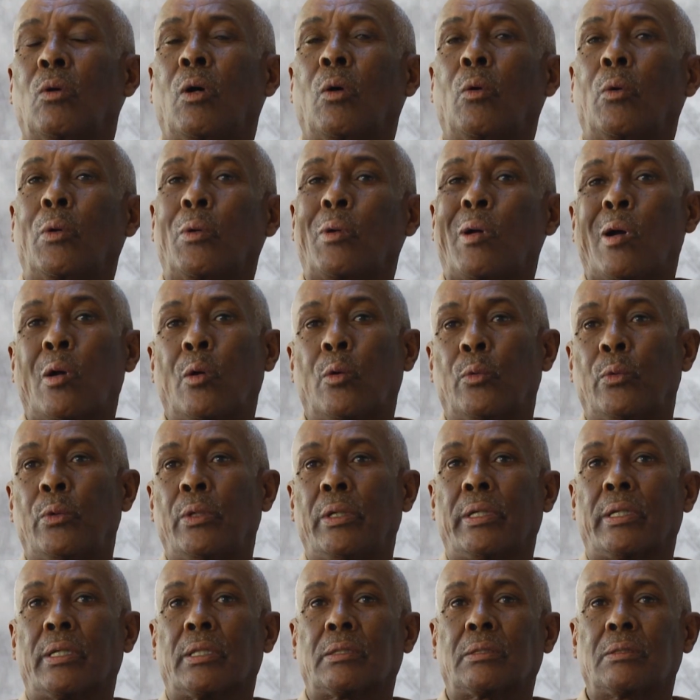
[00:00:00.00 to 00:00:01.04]
What could
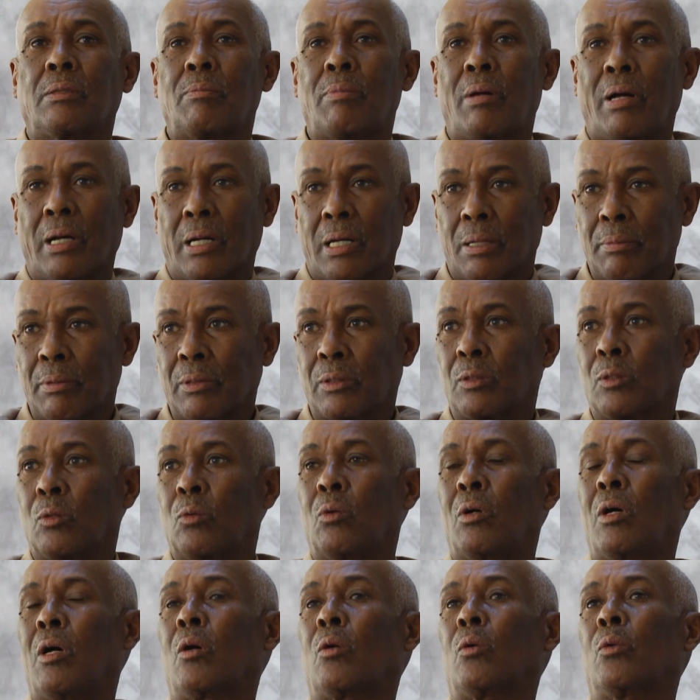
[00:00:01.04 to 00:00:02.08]
happen is that they will
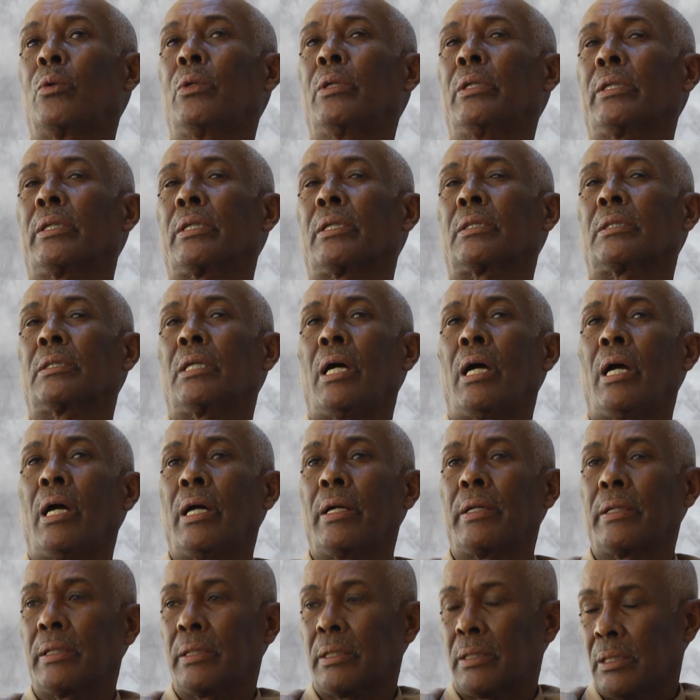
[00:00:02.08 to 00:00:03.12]
take him to
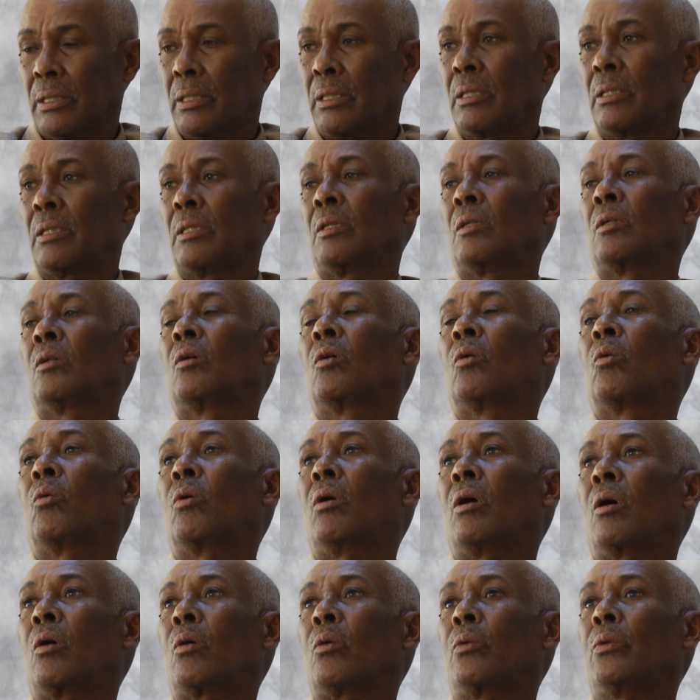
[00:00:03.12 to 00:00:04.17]
court, to
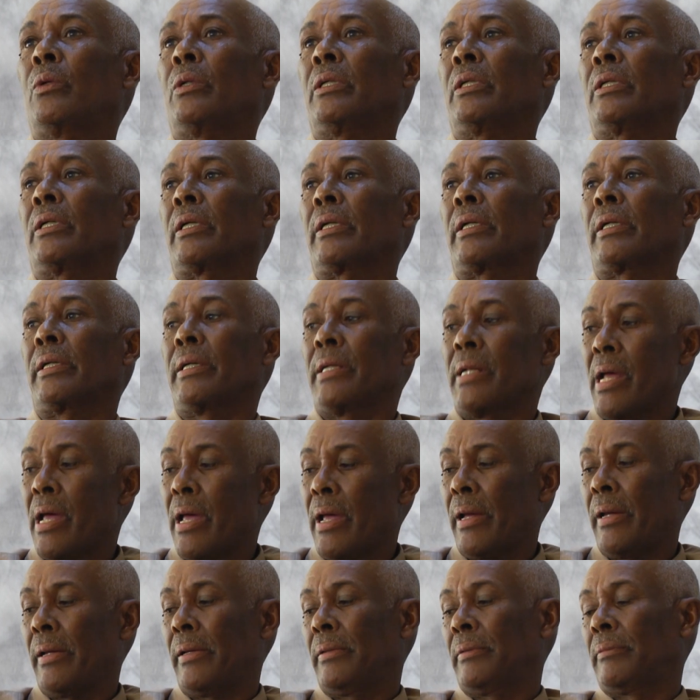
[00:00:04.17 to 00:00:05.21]
discipline him,
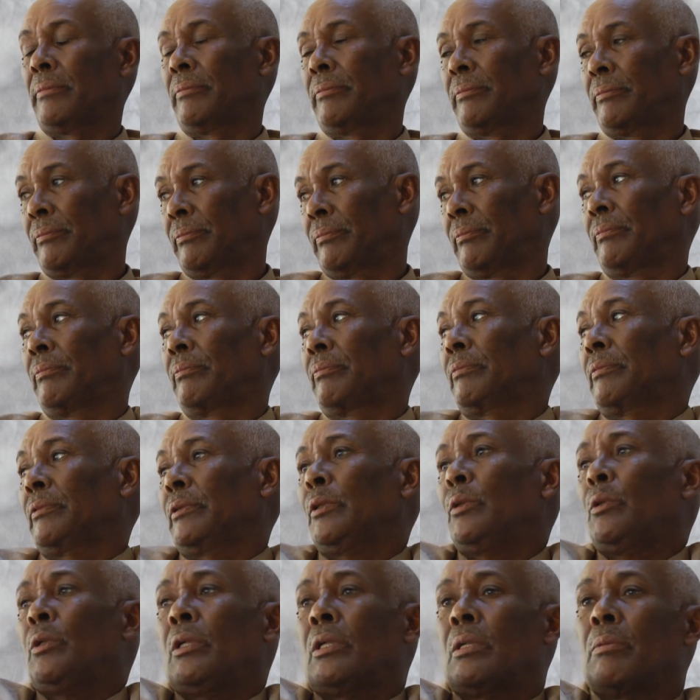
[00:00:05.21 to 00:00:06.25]
and to fine him.
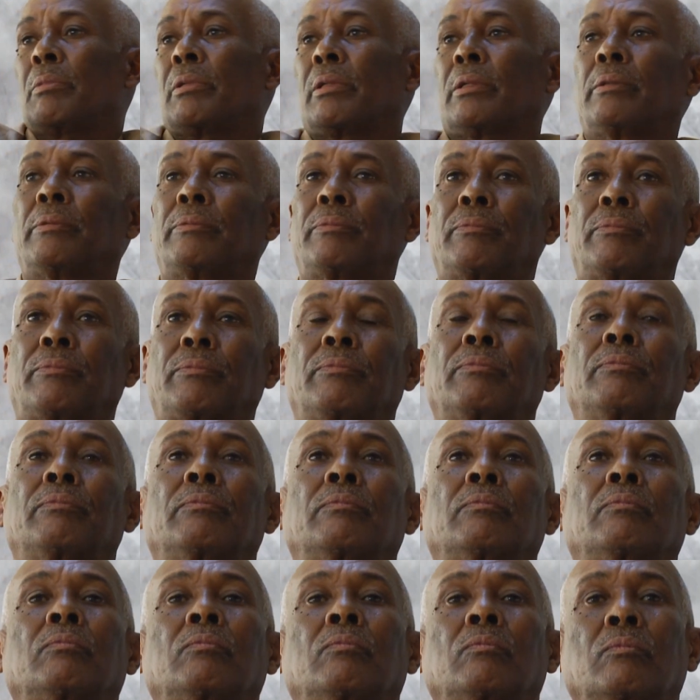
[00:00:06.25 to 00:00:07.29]
All those things
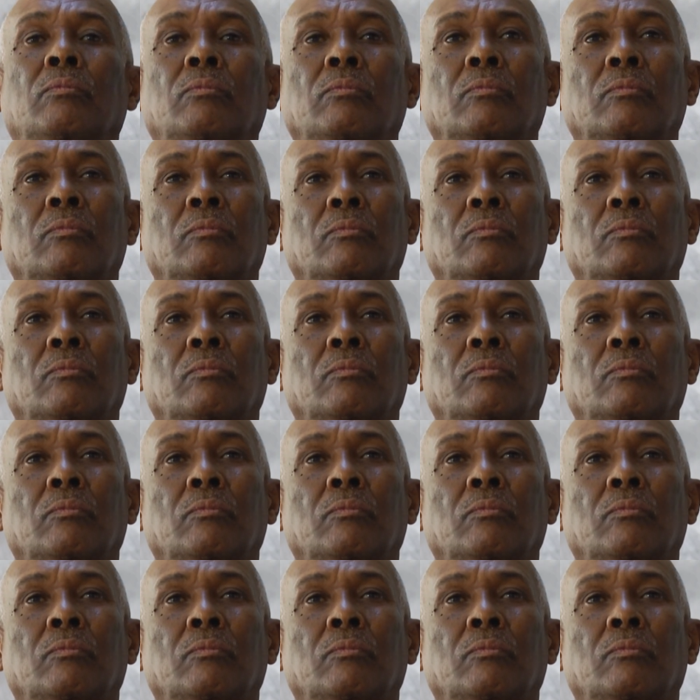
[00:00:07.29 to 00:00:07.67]
could happen to him.